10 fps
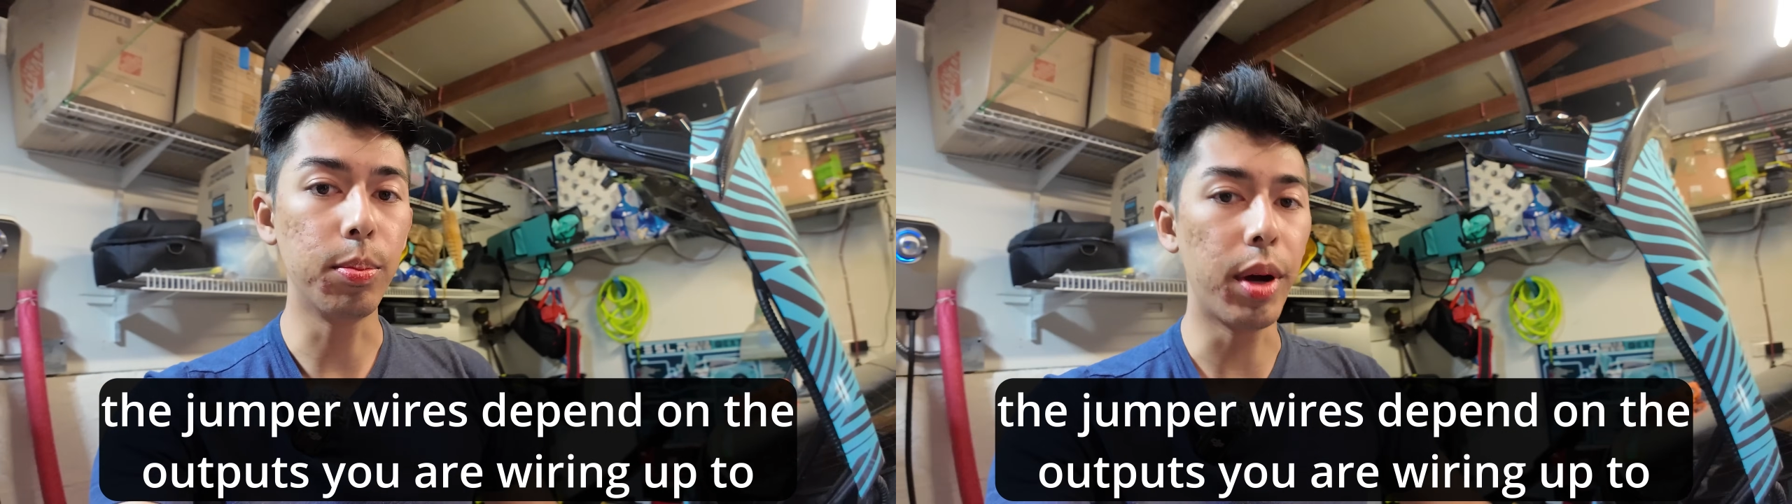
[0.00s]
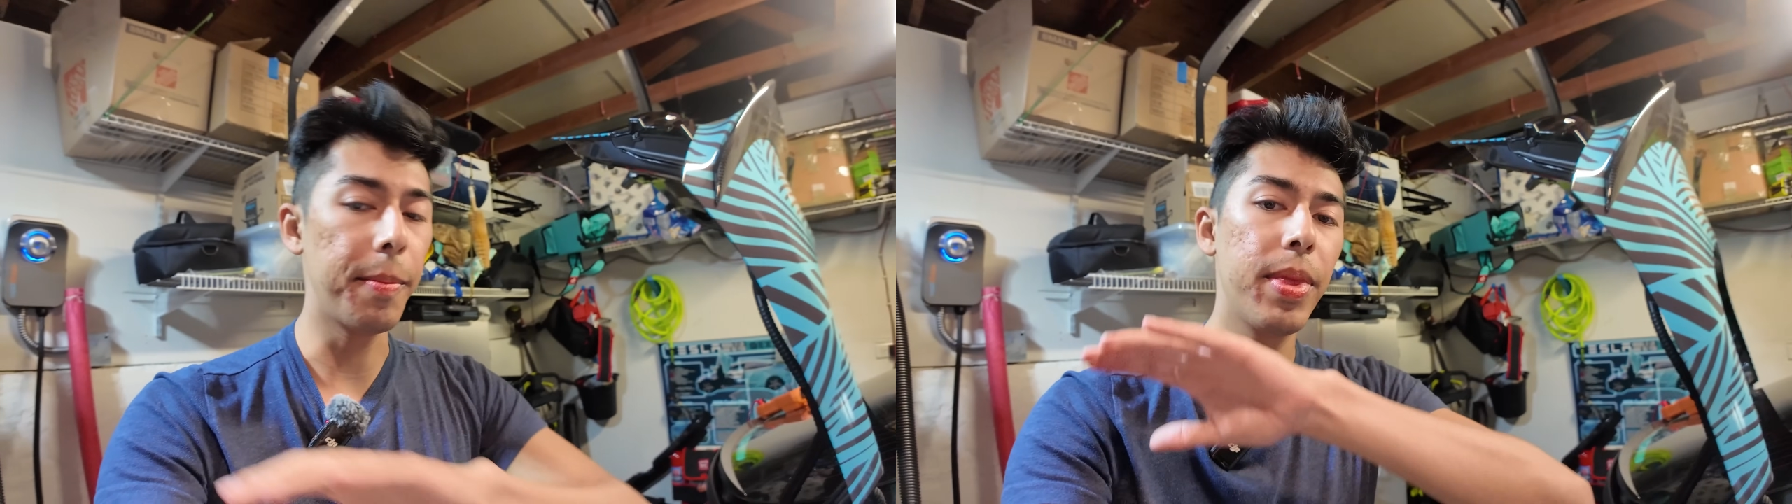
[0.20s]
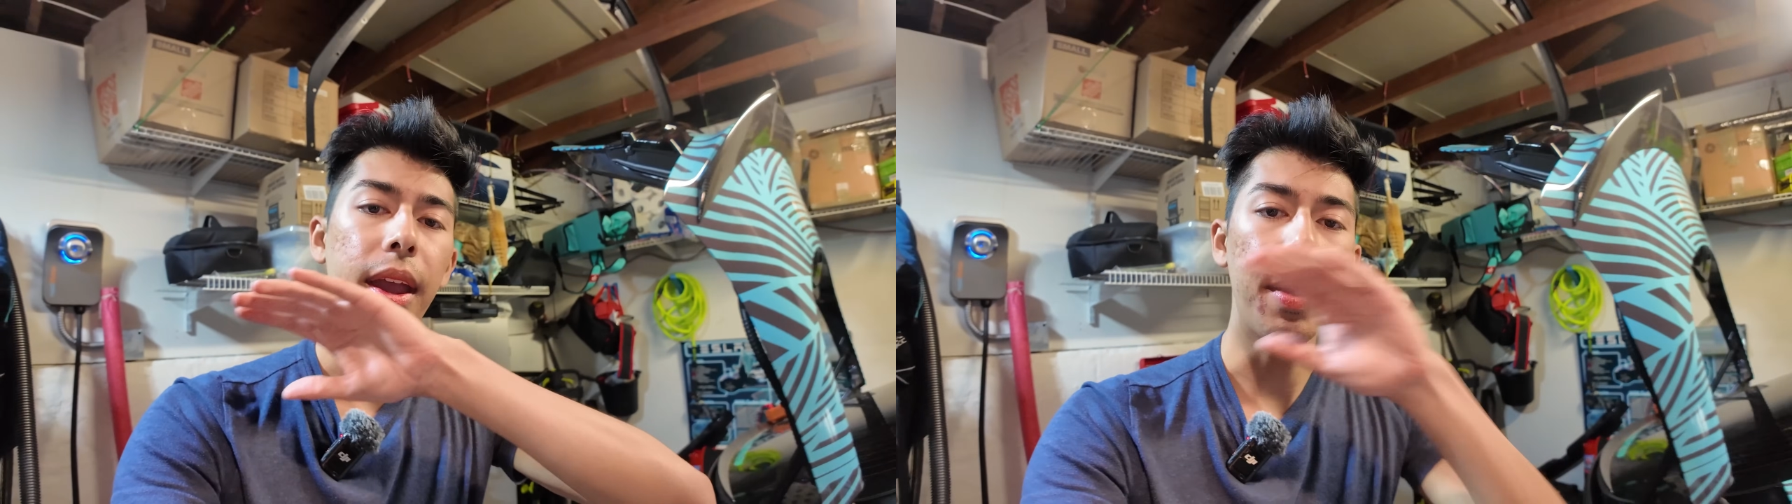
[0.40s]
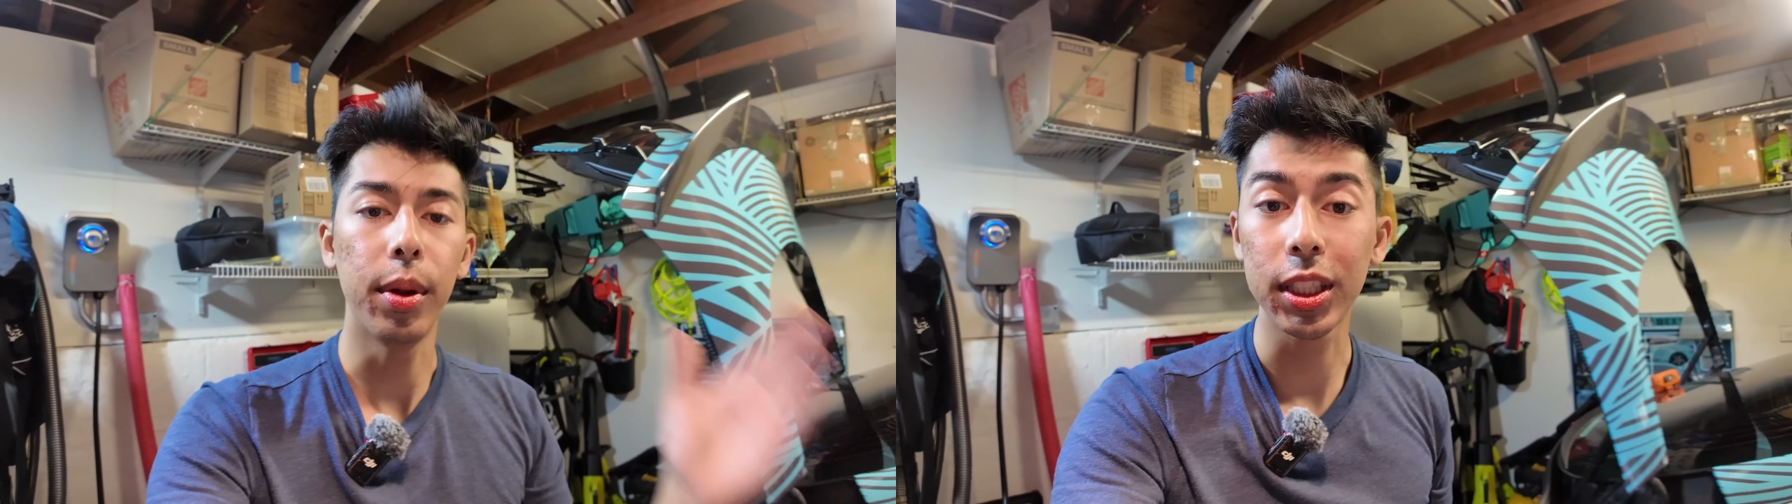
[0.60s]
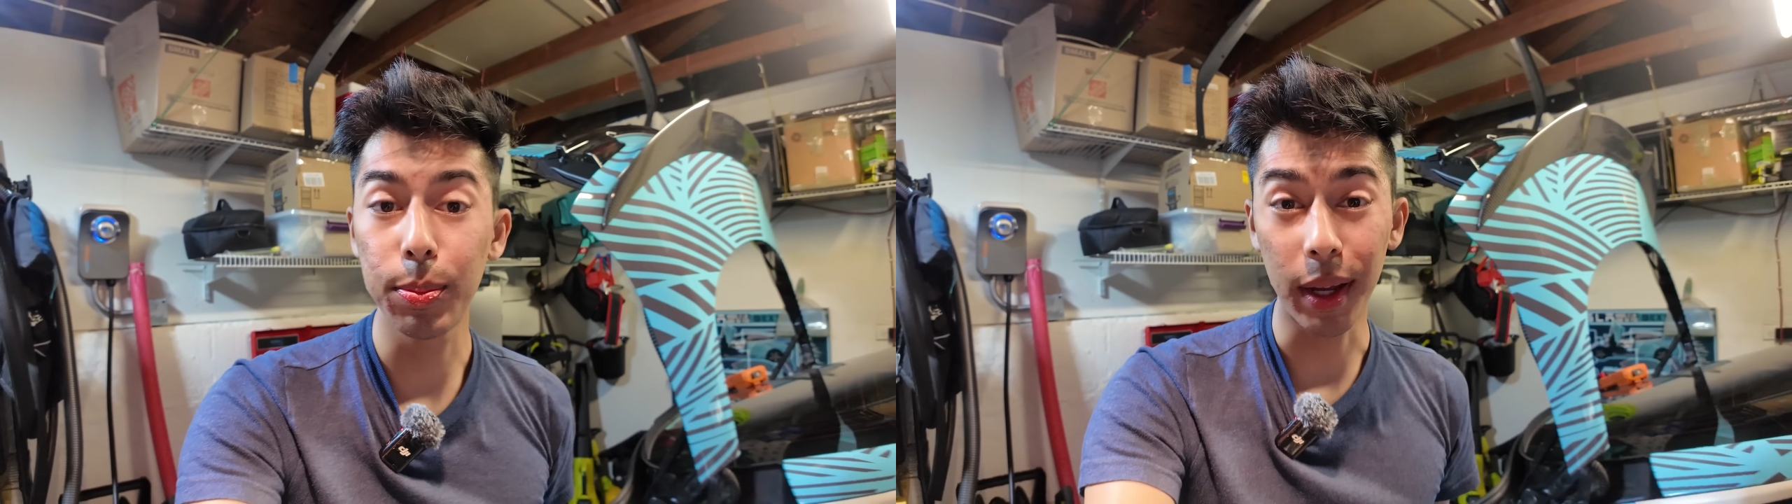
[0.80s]
but I'm
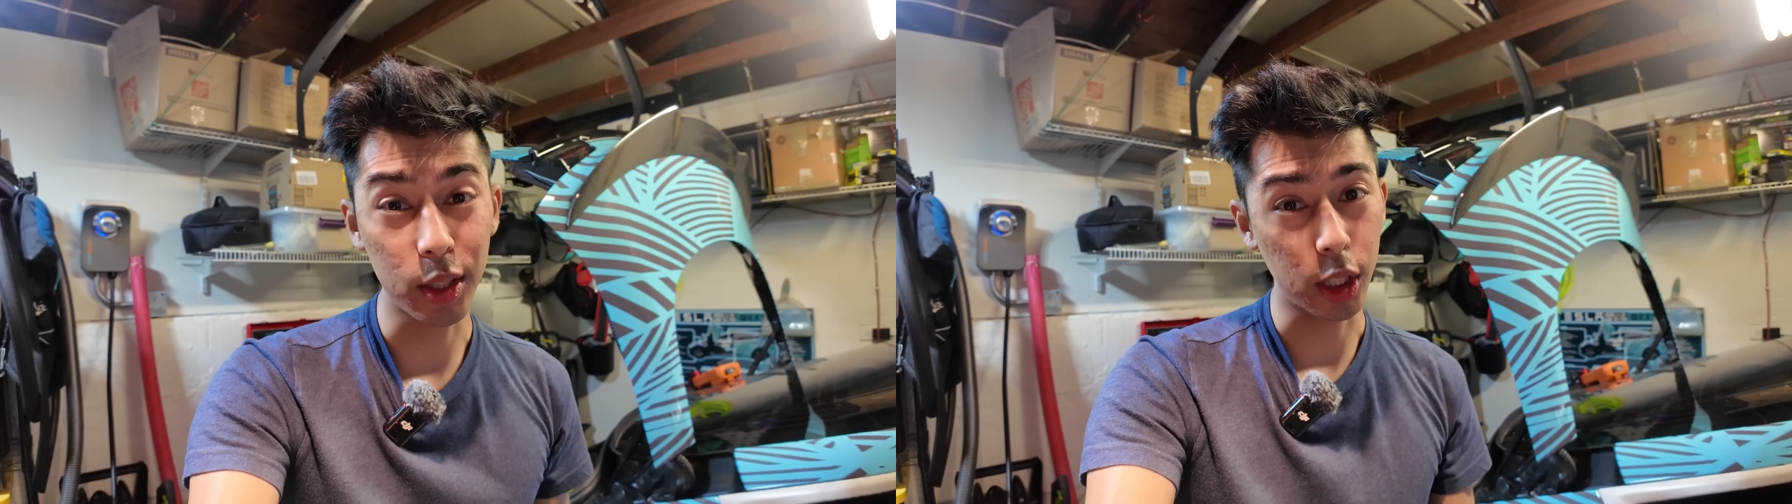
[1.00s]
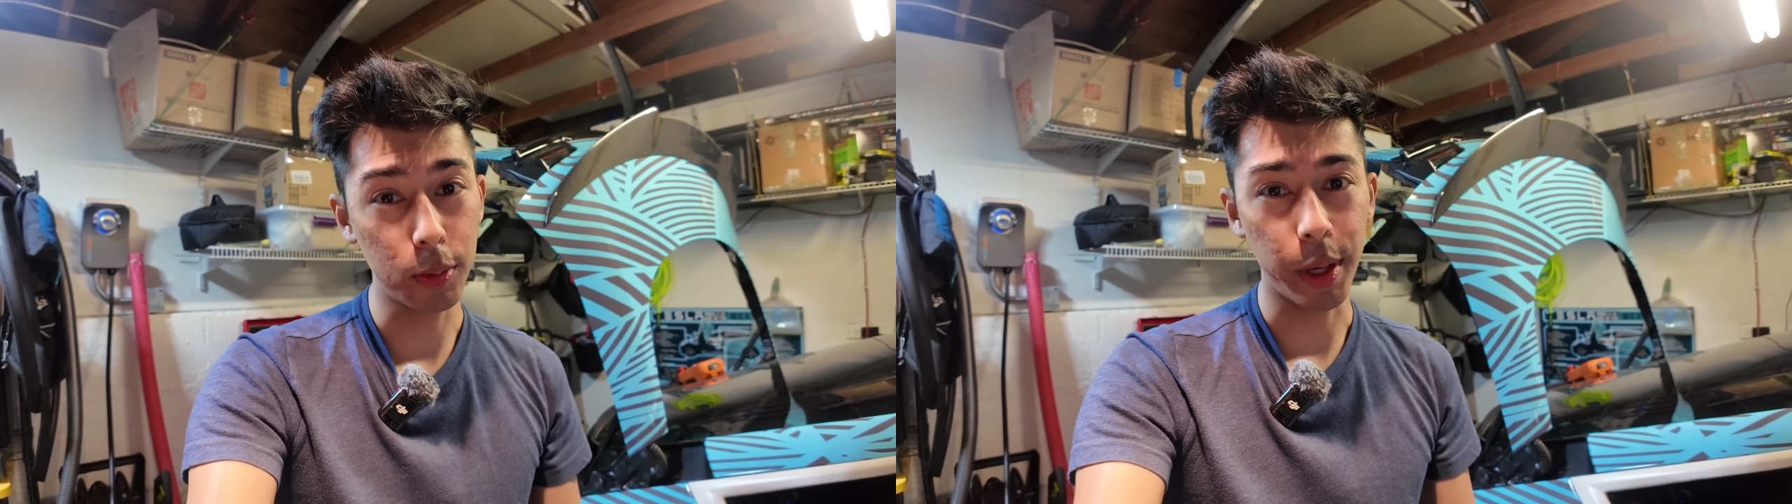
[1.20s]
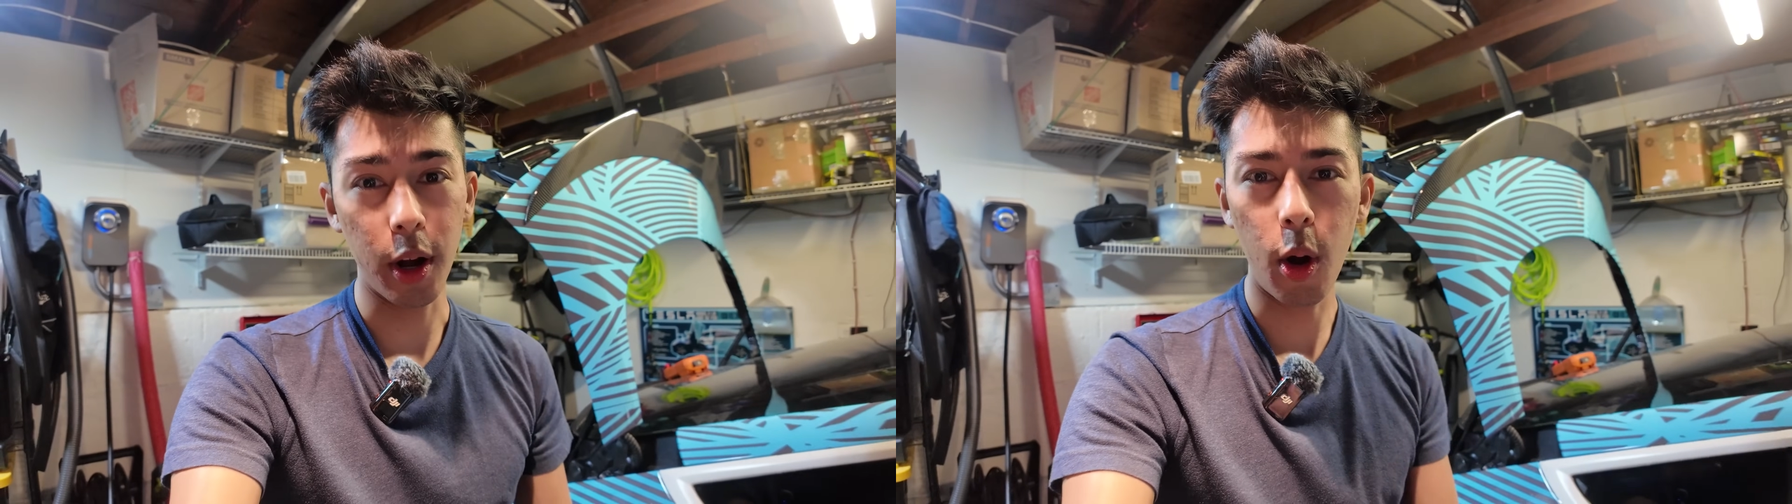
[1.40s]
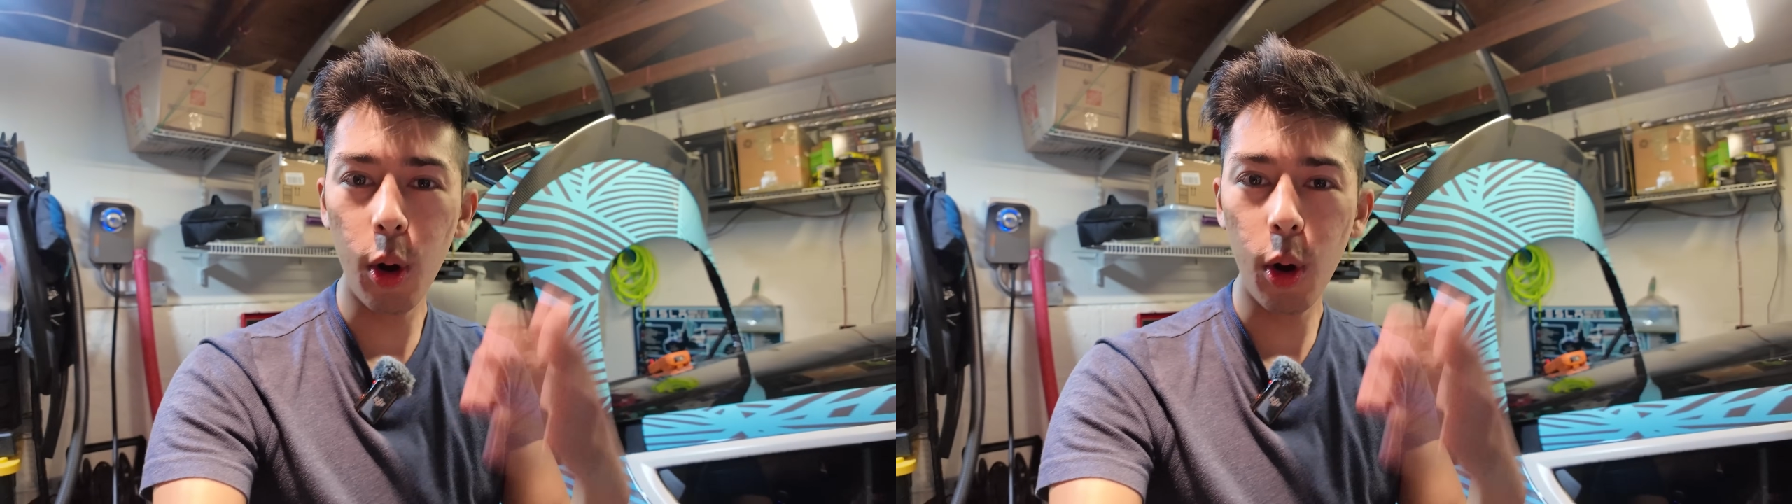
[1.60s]
about to explain